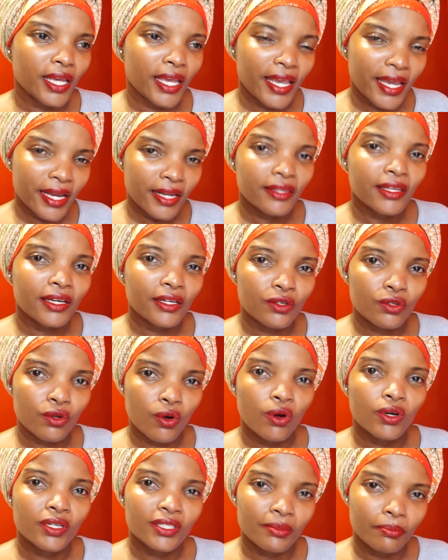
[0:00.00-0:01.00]
in the
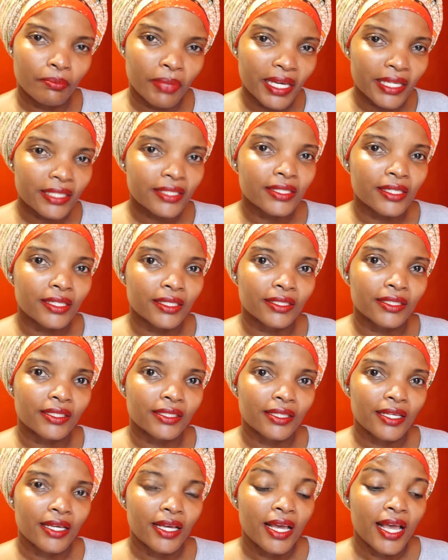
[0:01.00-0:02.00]
dogs
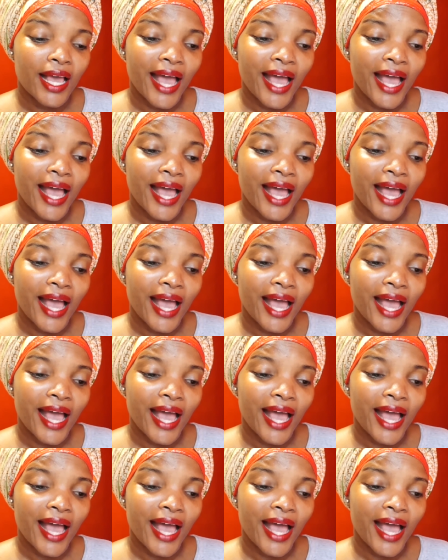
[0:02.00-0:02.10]
basins